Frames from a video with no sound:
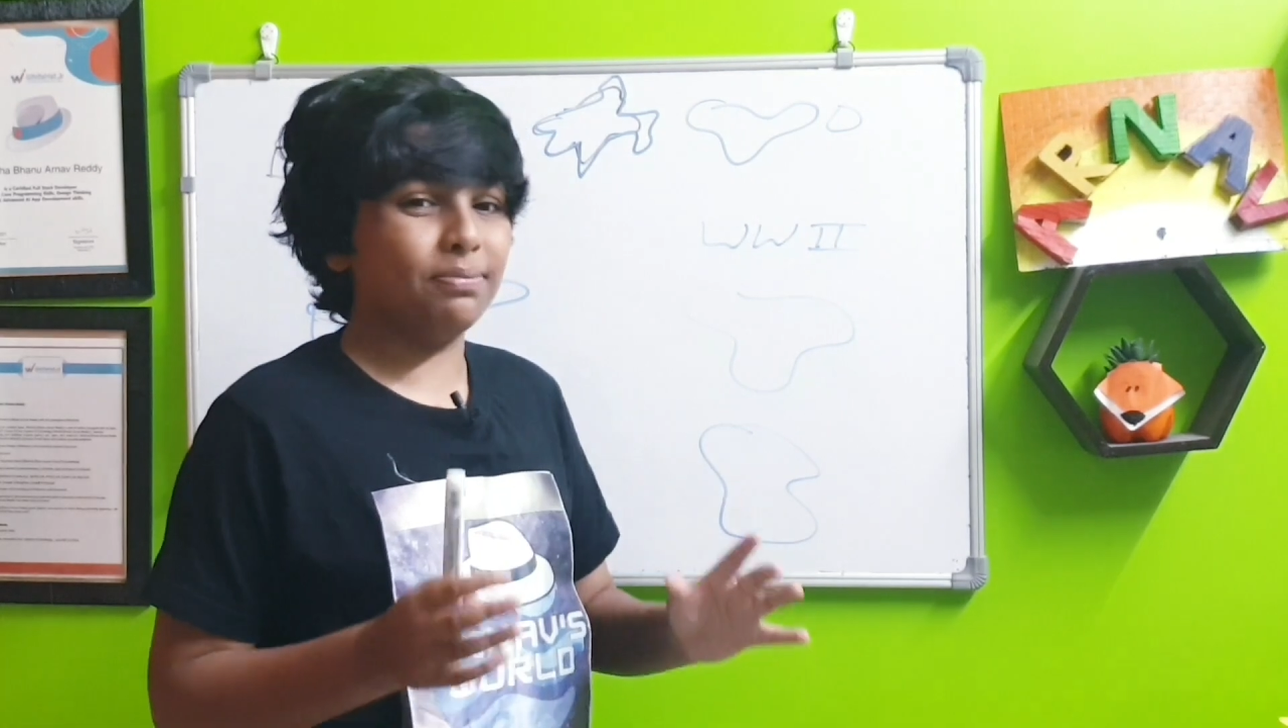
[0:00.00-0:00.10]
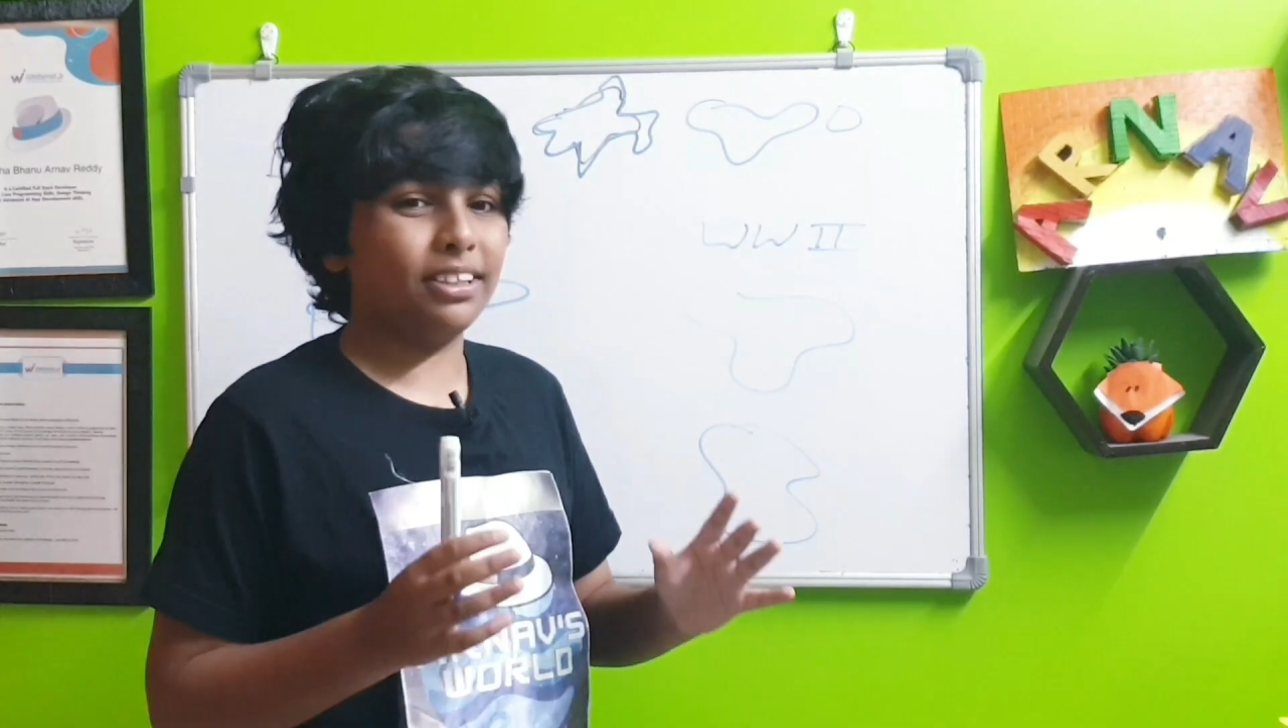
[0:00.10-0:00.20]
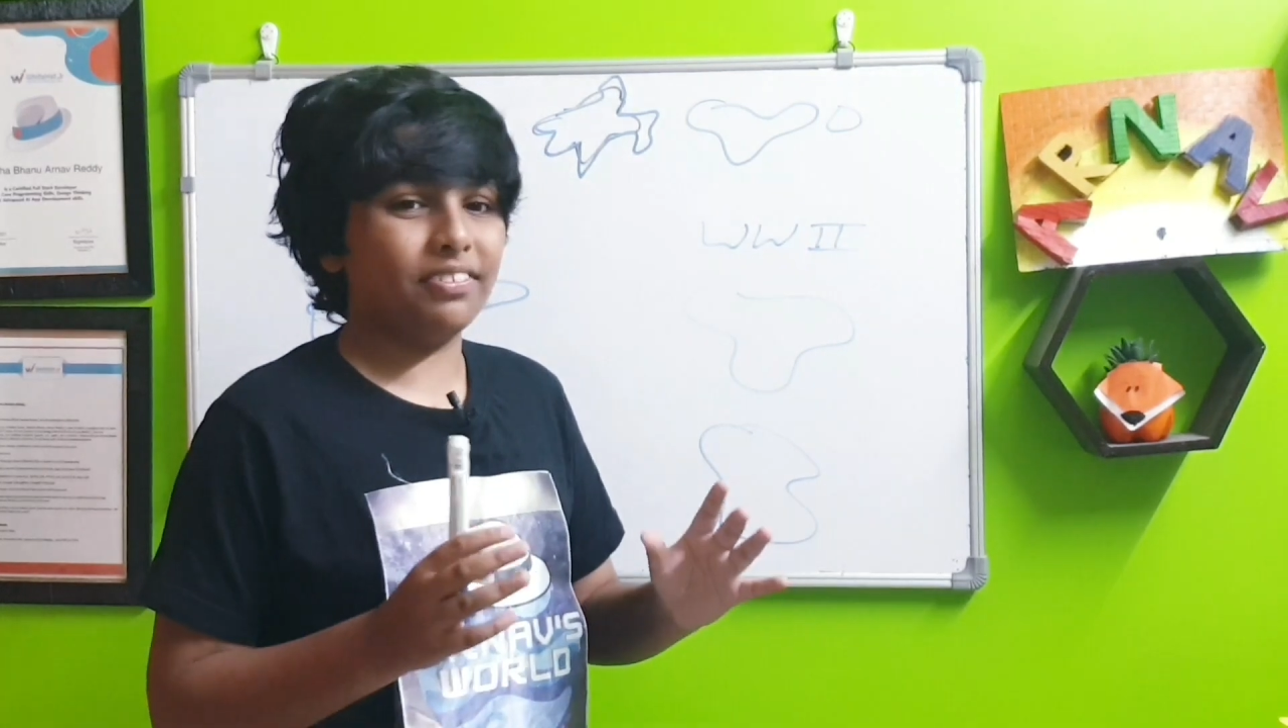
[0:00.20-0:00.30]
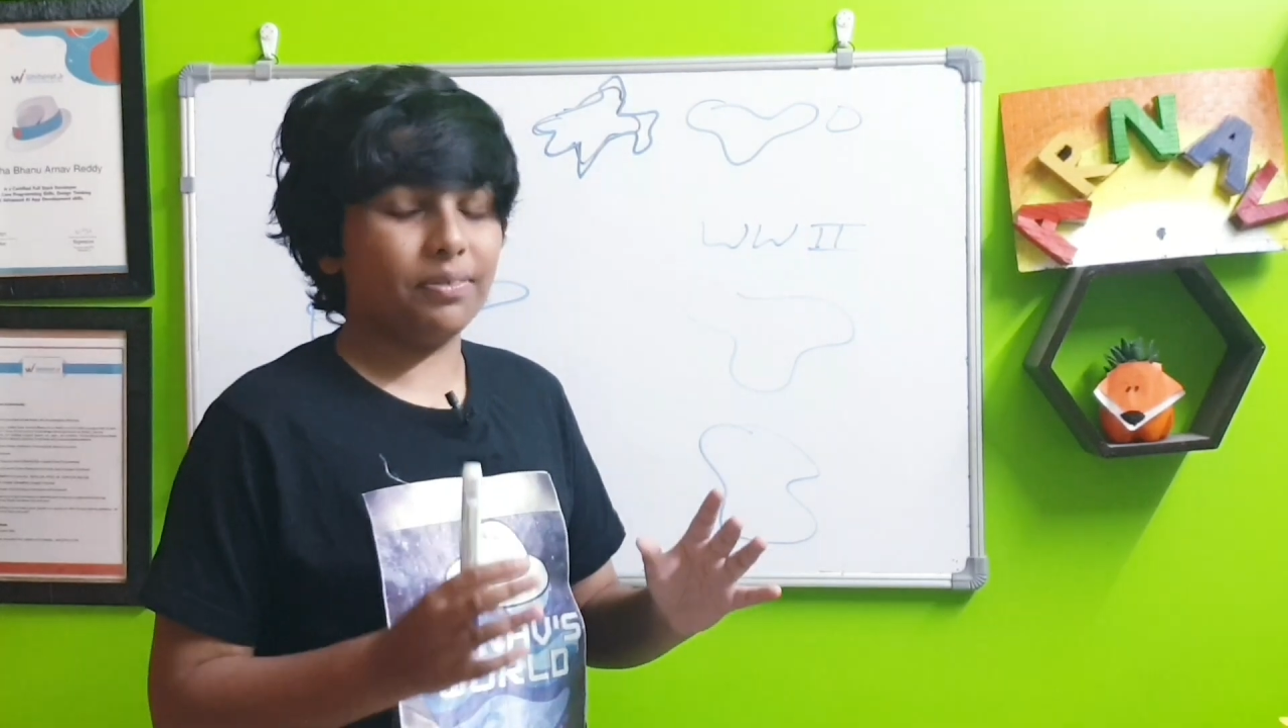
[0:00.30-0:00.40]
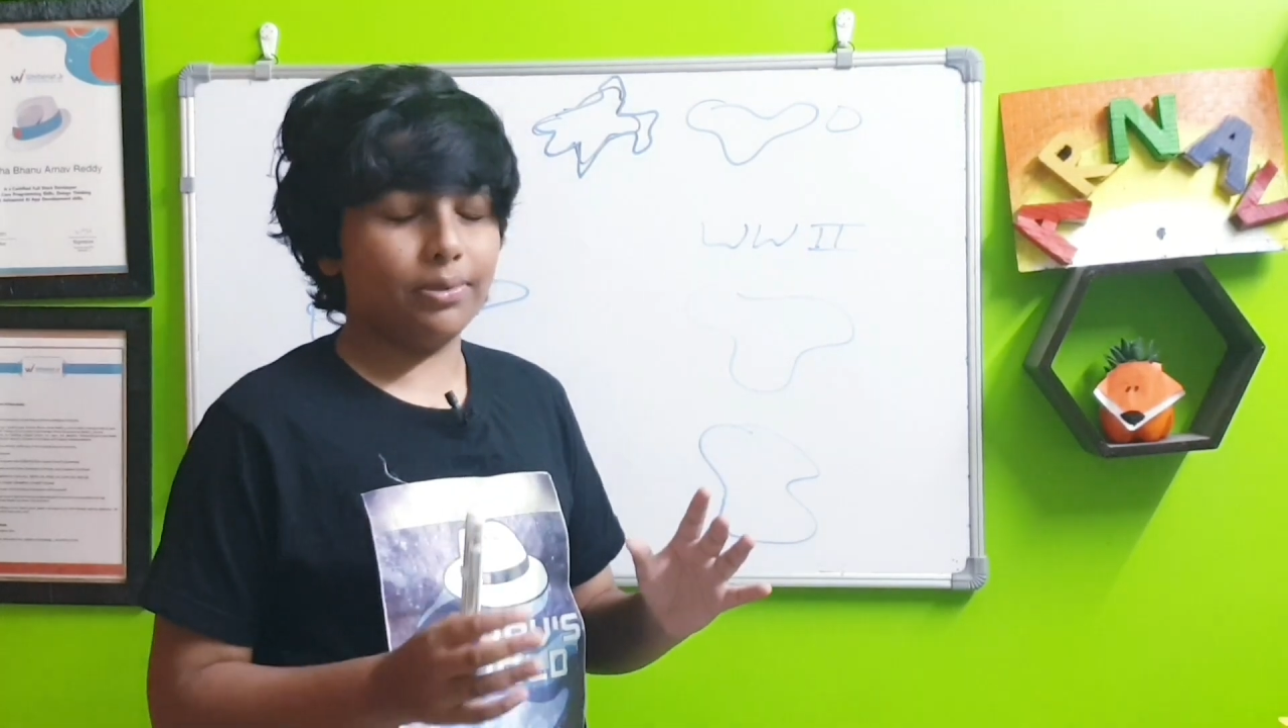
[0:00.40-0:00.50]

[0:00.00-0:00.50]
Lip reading: between